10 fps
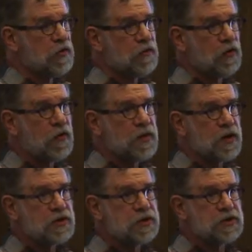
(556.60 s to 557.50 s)
overall
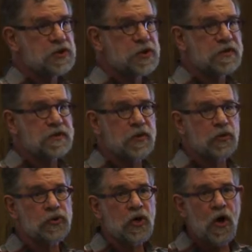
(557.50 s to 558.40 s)
because your system is
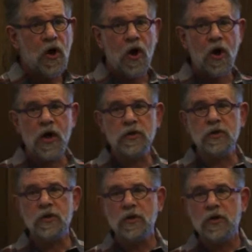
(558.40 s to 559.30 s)
built on
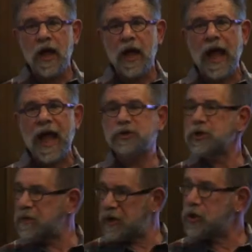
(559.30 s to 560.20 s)

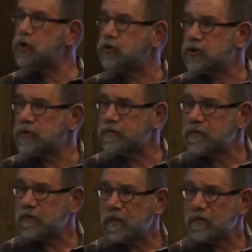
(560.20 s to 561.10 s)
actually being used.
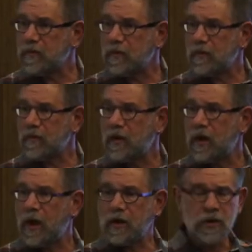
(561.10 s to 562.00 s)

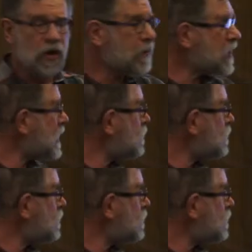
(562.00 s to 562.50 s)
I'll talk about